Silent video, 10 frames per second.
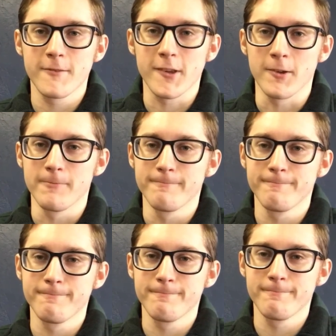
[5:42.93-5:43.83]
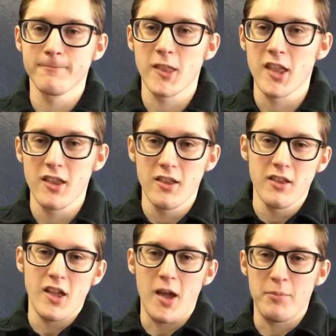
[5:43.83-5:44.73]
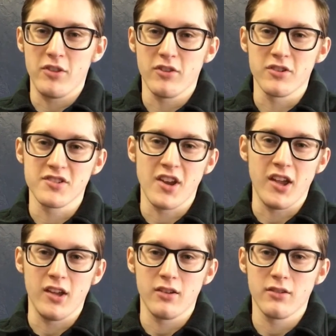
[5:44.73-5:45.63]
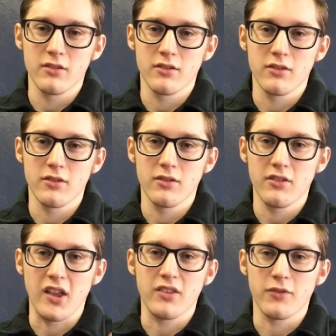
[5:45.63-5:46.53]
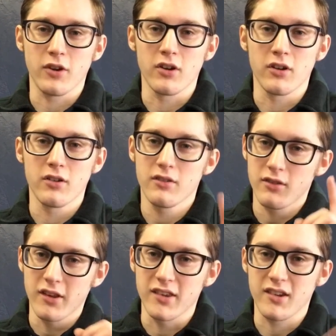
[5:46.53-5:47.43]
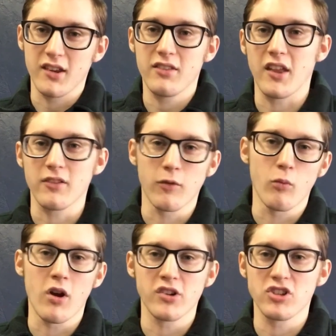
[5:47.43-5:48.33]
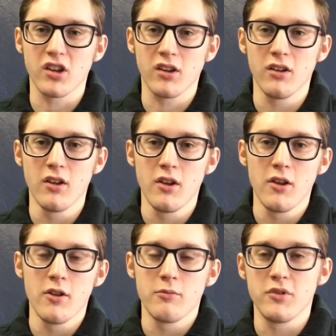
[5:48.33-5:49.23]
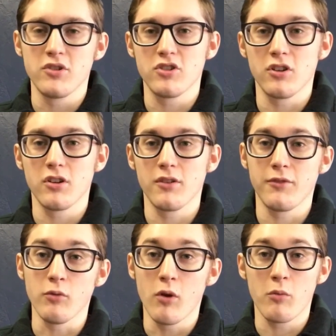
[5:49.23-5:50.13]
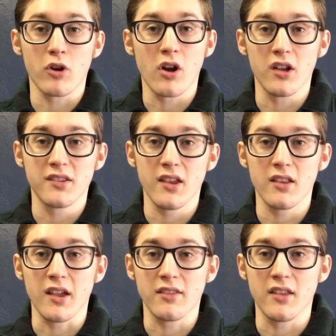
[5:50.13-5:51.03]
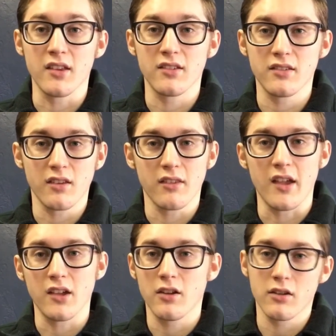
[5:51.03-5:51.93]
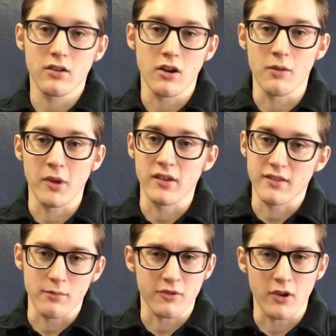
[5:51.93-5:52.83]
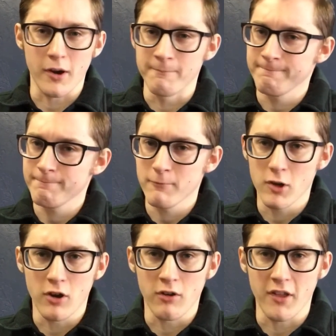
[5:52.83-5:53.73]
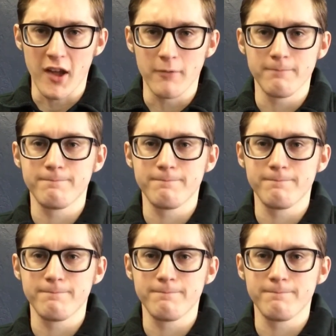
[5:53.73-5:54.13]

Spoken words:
So, happy Thursday. Thanks for listening. Thanks for watching. Be sure, if you want more content like this, to like, comment, subscribe, all that.